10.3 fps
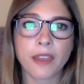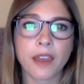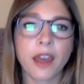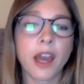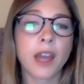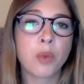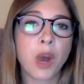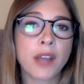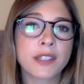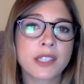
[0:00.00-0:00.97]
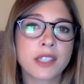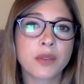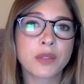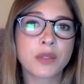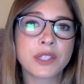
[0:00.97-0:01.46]
I am wise enough
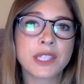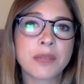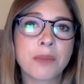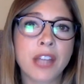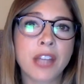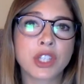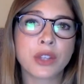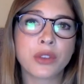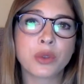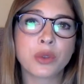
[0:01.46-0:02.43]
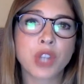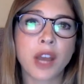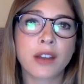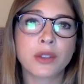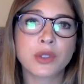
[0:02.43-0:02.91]
to see magic through a
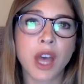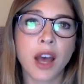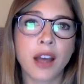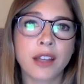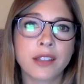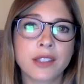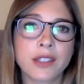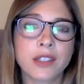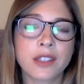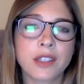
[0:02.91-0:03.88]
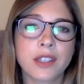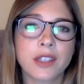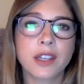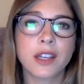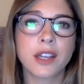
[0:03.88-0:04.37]
child's eyes.
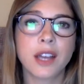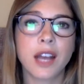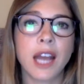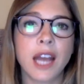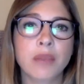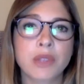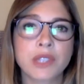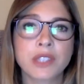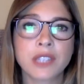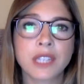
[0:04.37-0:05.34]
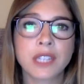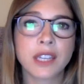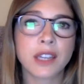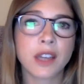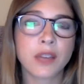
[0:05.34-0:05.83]
I am resilient
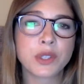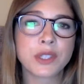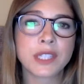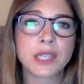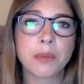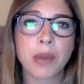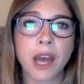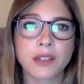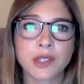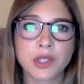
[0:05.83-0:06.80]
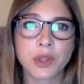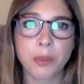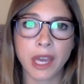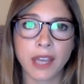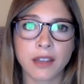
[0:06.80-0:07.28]
enough to see past the
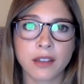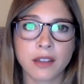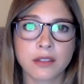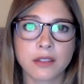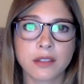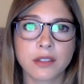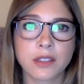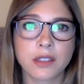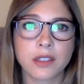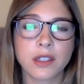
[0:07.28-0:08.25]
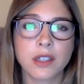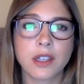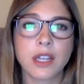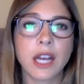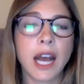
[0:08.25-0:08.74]
pain.
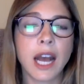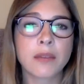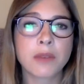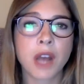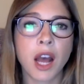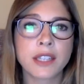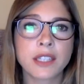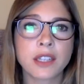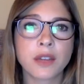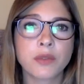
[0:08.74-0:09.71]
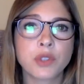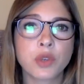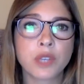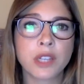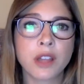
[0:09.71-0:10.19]
I am kind enough to
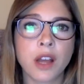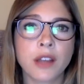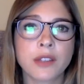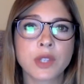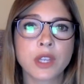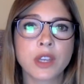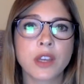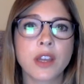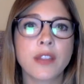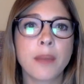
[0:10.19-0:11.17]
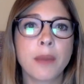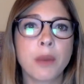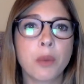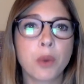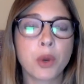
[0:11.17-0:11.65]
realize that my
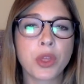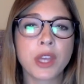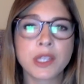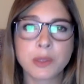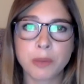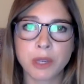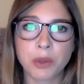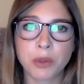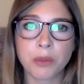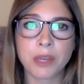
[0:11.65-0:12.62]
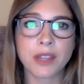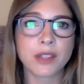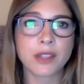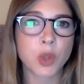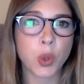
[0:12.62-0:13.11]
worth has been with me
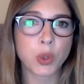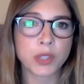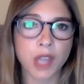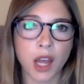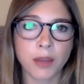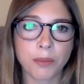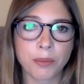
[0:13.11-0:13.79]
this whole time.